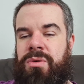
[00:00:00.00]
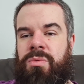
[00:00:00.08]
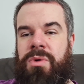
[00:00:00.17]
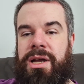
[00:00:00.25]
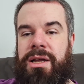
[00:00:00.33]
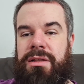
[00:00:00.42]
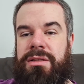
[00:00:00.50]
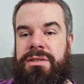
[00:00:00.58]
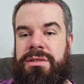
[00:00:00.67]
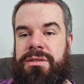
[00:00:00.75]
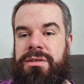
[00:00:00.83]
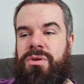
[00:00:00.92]
or
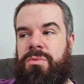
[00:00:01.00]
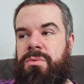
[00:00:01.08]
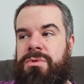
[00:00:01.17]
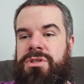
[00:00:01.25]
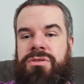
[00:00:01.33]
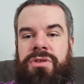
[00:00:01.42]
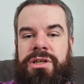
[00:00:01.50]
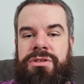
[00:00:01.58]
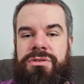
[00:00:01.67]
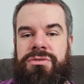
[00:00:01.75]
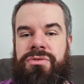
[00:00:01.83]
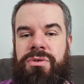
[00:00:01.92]
wild. No one wants to
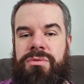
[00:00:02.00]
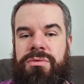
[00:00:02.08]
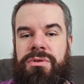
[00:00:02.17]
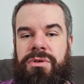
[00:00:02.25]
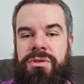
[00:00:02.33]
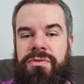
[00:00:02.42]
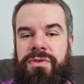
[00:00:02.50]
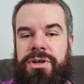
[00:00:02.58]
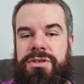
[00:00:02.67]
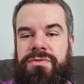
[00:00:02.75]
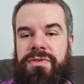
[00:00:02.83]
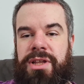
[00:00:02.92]
crash their drone on the
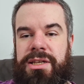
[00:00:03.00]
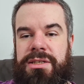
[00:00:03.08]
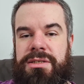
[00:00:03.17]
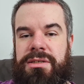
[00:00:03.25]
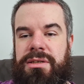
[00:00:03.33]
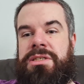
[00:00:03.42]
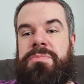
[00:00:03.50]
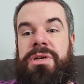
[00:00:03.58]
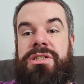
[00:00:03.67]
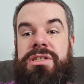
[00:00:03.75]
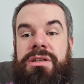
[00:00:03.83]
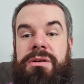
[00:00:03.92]
first flight,
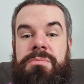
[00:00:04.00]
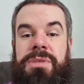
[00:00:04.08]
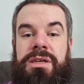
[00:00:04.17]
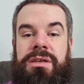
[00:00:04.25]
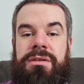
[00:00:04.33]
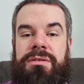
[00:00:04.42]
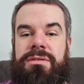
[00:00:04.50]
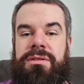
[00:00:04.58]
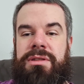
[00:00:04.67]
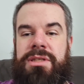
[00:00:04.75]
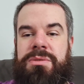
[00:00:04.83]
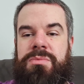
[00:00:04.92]
especially not me.
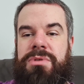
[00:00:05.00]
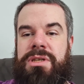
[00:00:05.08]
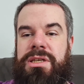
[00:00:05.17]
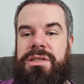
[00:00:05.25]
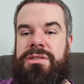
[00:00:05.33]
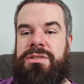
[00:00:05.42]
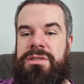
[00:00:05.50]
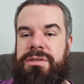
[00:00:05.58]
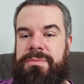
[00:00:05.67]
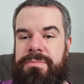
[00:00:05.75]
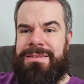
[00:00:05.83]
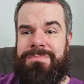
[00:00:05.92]
This one
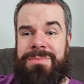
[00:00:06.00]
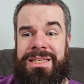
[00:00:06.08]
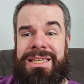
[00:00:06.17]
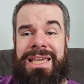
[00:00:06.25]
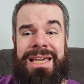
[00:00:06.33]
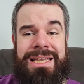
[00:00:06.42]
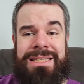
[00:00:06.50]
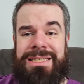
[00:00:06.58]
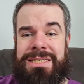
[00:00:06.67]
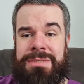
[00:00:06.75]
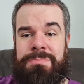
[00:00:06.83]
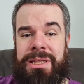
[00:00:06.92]
is, yeah,
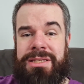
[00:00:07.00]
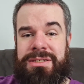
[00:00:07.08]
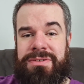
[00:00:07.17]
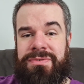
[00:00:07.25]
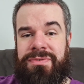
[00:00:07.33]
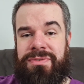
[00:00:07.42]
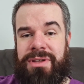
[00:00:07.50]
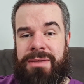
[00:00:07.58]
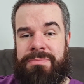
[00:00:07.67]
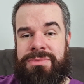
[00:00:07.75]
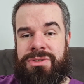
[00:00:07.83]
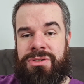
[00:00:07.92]
it's expensive.
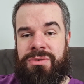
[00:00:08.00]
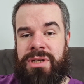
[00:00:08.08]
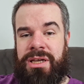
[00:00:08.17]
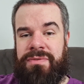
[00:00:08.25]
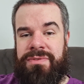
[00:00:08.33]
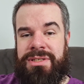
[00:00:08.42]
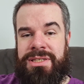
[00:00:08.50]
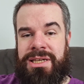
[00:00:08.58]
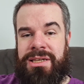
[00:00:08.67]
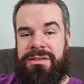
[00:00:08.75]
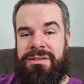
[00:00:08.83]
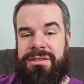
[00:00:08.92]
I'm just going to have to
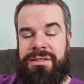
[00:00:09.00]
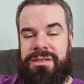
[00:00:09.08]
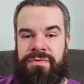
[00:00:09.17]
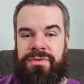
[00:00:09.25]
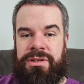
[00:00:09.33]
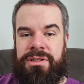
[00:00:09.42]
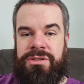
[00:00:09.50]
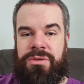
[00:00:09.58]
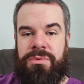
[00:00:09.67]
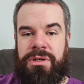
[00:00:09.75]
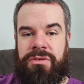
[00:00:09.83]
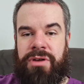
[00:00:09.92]
say it. Definitely
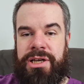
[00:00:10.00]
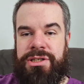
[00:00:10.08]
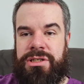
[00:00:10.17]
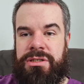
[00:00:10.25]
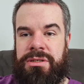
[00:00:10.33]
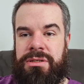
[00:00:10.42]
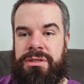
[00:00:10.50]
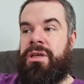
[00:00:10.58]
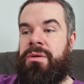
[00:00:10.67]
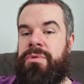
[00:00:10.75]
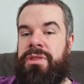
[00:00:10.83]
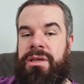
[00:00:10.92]
don't want to crash it. But
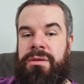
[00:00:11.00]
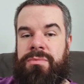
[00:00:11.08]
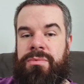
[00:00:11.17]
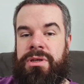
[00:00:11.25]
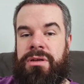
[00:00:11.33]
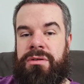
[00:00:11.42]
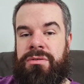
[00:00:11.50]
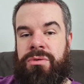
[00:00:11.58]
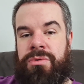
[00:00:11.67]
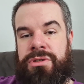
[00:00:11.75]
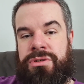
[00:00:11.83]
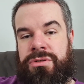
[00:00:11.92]
yeah, with that, we're
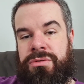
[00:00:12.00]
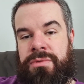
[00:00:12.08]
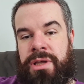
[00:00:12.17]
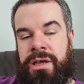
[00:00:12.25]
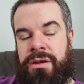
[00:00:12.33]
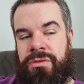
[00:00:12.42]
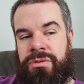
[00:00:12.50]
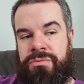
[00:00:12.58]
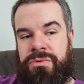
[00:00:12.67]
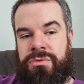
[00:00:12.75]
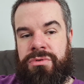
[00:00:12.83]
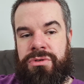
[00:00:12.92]
going to head out on
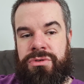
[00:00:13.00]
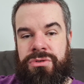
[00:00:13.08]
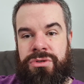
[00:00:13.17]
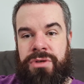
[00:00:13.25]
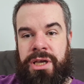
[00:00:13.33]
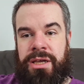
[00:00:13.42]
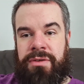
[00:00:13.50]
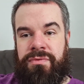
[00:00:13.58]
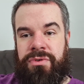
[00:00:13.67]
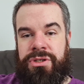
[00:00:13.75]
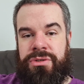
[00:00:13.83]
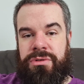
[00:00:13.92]
the road
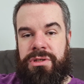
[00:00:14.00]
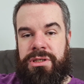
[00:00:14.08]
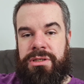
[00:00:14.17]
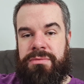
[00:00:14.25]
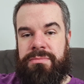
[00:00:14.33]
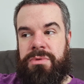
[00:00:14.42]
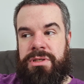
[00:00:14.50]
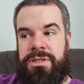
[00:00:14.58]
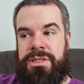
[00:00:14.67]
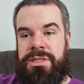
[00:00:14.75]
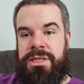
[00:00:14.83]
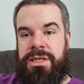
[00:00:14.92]
very shortly. We will
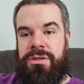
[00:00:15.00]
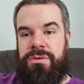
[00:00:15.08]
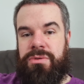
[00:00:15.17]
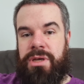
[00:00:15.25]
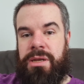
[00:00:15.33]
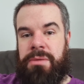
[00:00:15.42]
see you